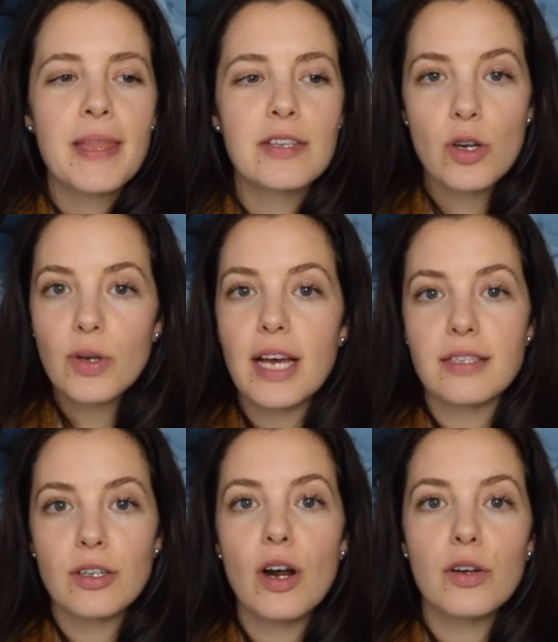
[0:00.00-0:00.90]
So
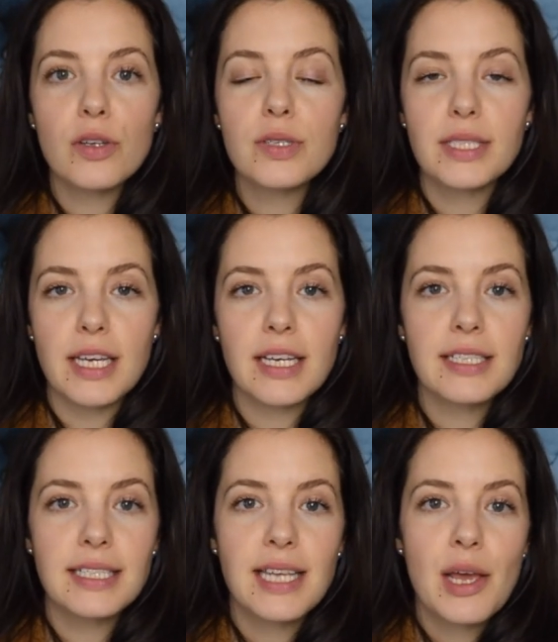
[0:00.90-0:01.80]
yes, there are those
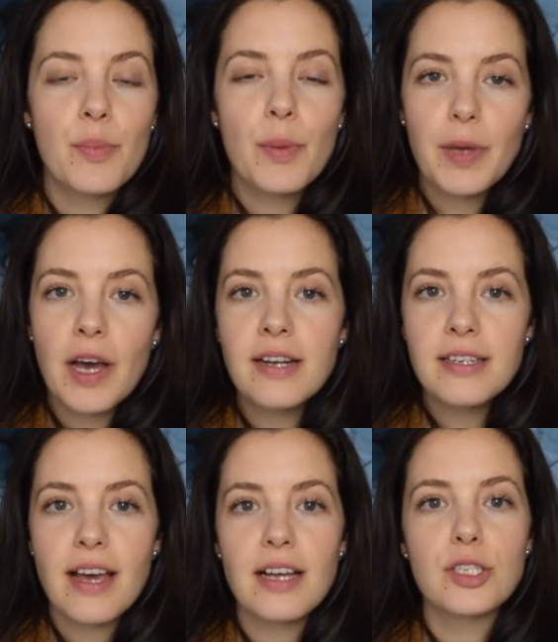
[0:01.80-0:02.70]
things, but
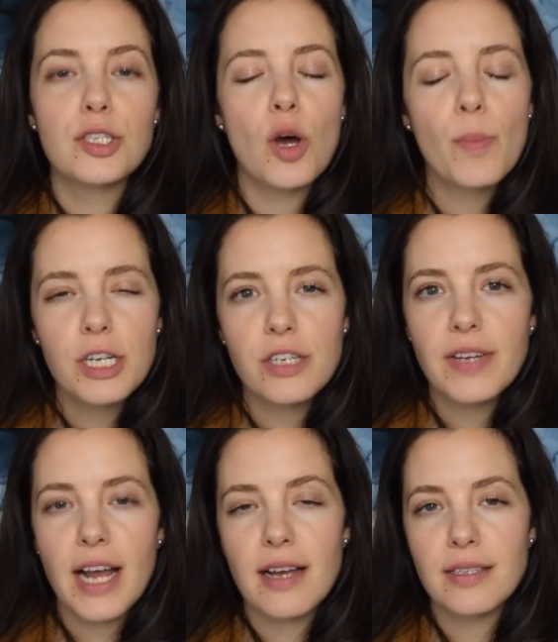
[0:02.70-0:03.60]
beyond that, so much of
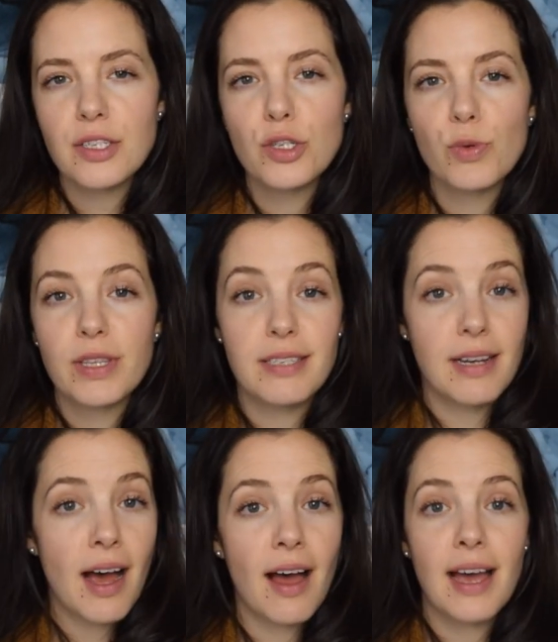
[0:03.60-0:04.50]
it has to do with
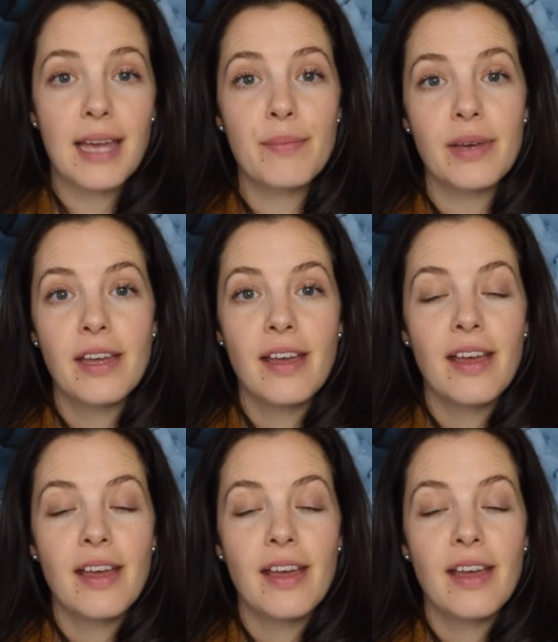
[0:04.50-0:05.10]
time,